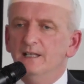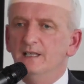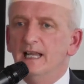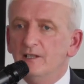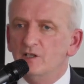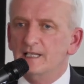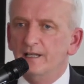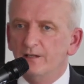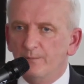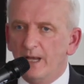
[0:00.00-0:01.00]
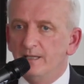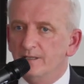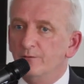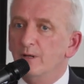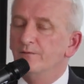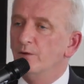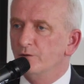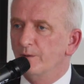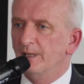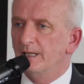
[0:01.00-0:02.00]
The legislative base around
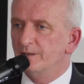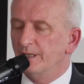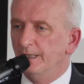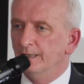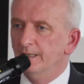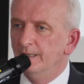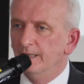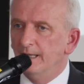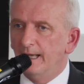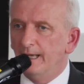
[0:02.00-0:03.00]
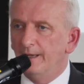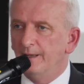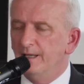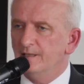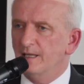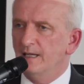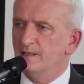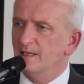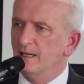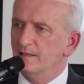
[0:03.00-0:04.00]
vulnerability
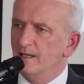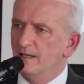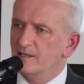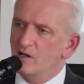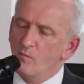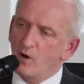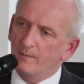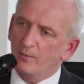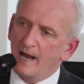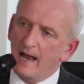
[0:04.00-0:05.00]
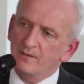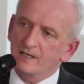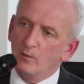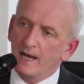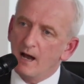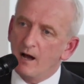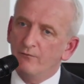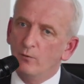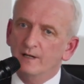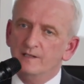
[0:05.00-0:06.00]
is somewhat perhaps a way
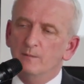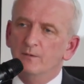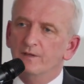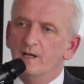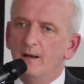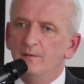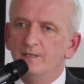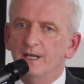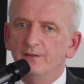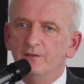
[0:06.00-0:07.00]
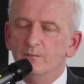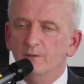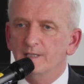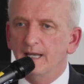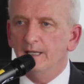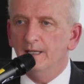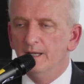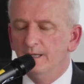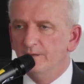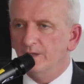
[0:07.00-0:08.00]
off where some of the commentators would say
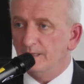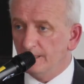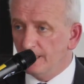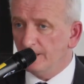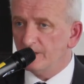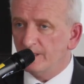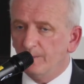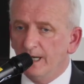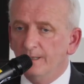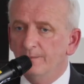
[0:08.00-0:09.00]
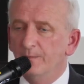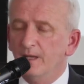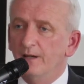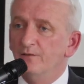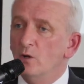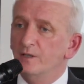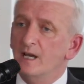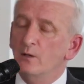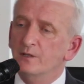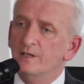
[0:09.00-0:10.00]
that it needs to be. I've no
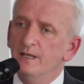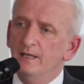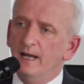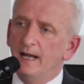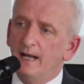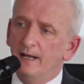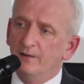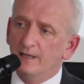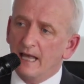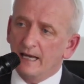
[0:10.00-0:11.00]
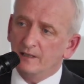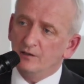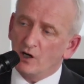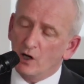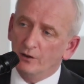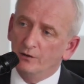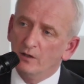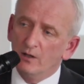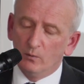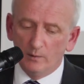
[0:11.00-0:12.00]
doubt that in turn
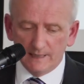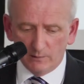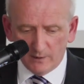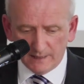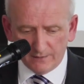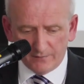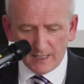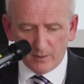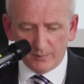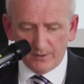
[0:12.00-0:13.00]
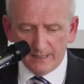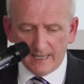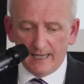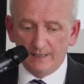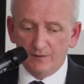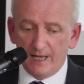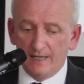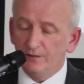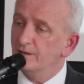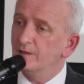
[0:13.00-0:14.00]
will develop
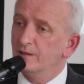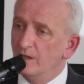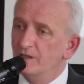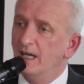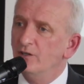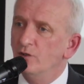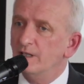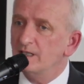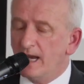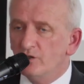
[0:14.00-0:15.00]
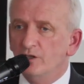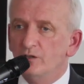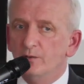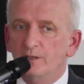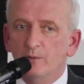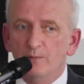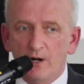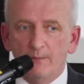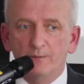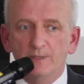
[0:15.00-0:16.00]
and continued attention to it will
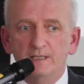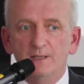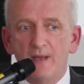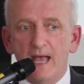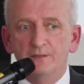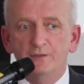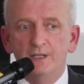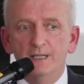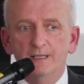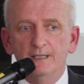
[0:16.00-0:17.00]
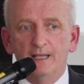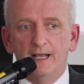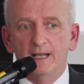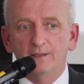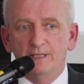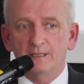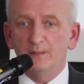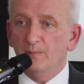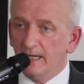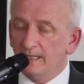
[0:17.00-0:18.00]
probably demand that
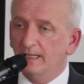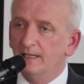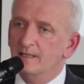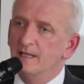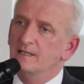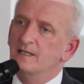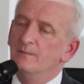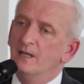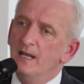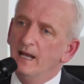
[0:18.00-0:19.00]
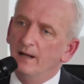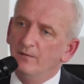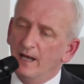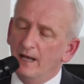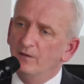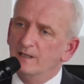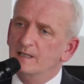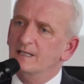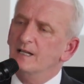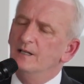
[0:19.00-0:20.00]
the political system and that
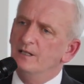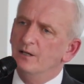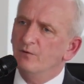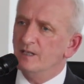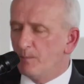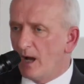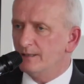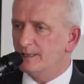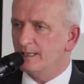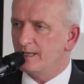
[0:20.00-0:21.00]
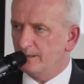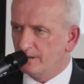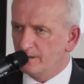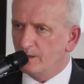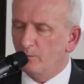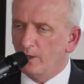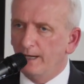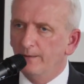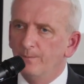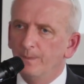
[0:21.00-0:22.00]
society responds to that in some way.